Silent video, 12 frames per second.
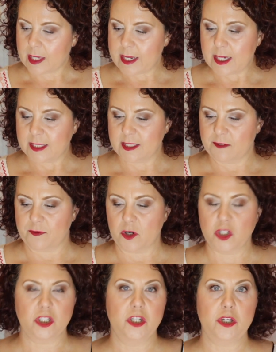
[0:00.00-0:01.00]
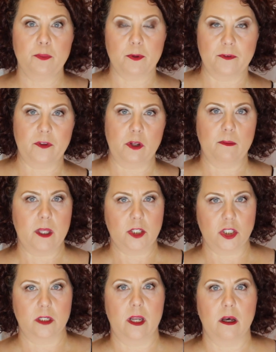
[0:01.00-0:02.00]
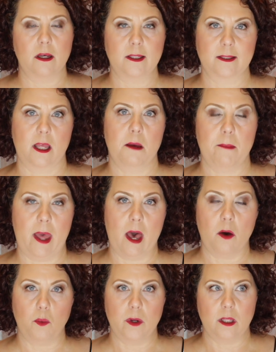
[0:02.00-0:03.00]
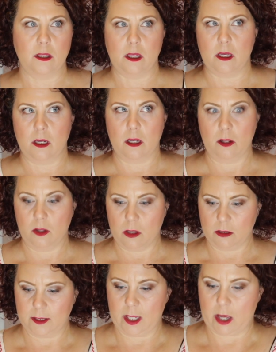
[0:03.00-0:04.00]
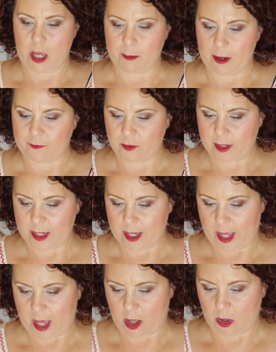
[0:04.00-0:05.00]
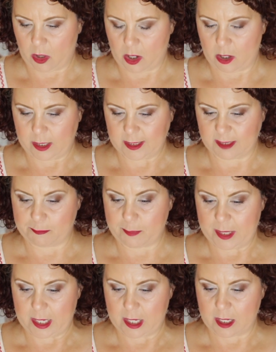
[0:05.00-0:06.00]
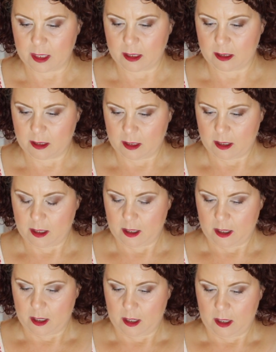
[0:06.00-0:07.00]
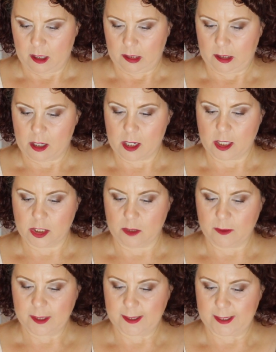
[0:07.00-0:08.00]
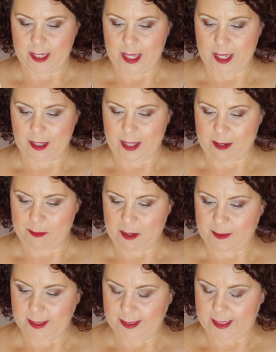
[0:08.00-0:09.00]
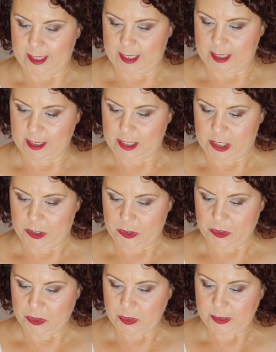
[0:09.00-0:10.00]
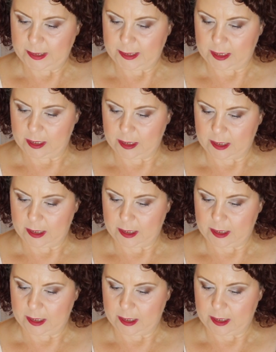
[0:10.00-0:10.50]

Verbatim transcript: and it's the first new perfume that Chanel has come out with in a long time. I forget how long it's been. Gosh, I want to say like maybe 10 years